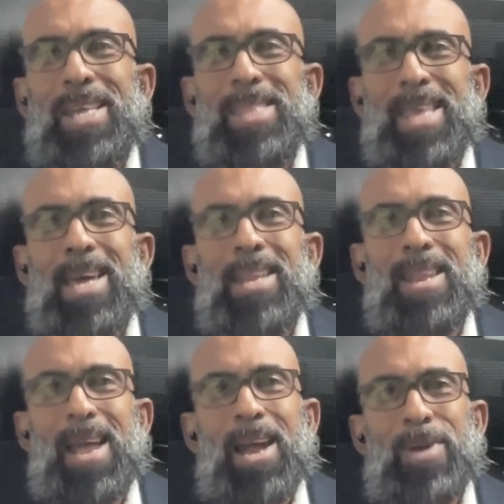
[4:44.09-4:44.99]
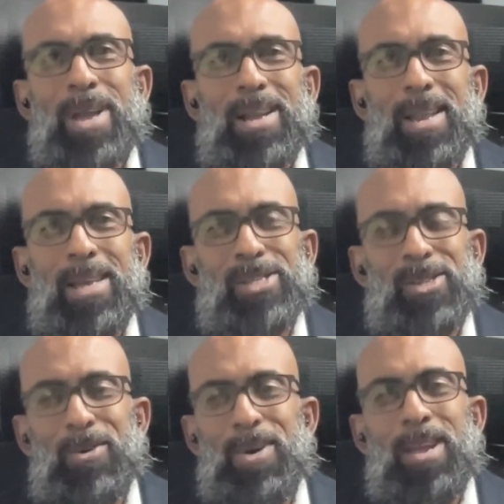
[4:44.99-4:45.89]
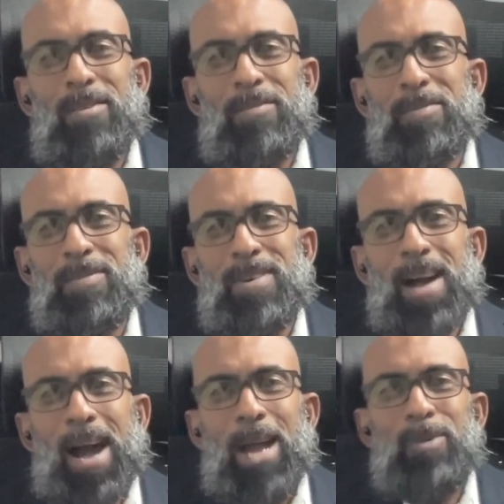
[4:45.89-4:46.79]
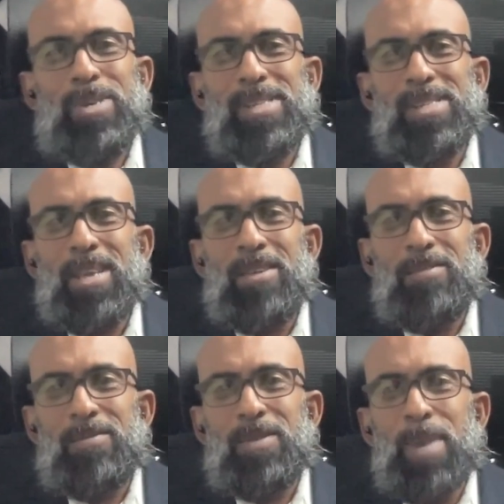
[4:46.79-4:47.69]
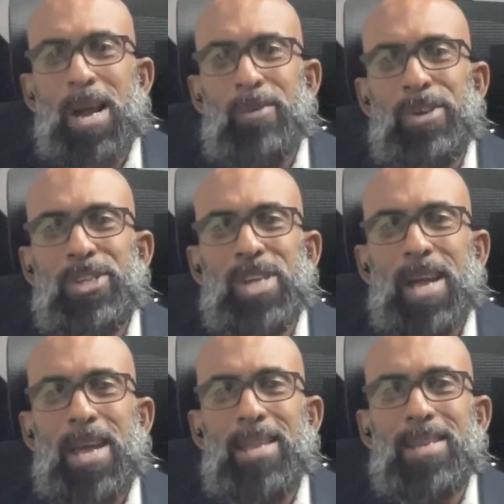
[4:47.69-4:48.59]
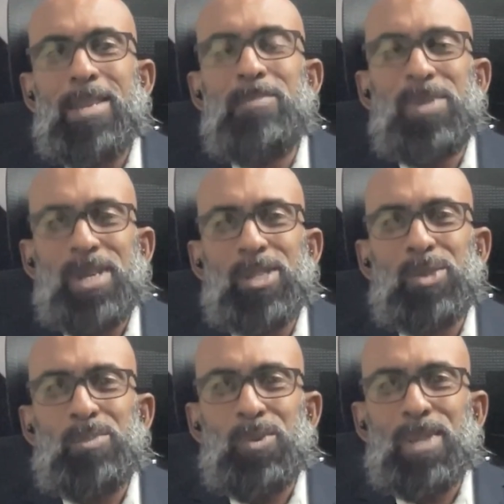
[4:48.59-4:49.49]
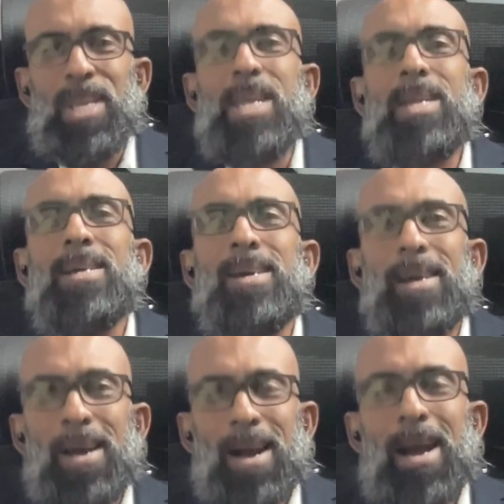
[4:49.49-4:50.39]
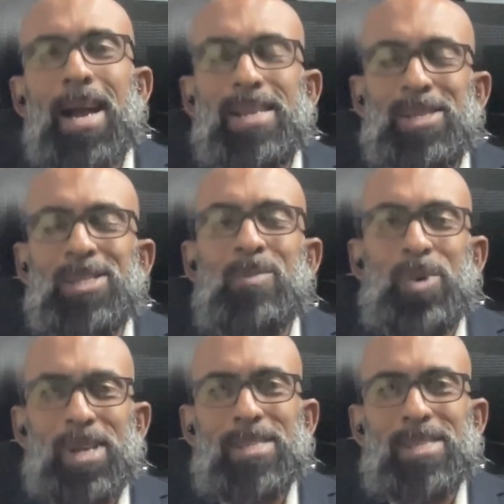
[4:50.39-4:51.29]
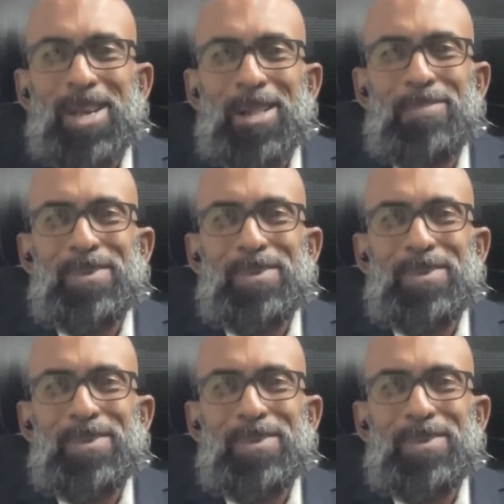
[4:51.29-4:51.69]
And then I recognized, no, if I want to save the marriage and keep things smoothly, I need someone else to help.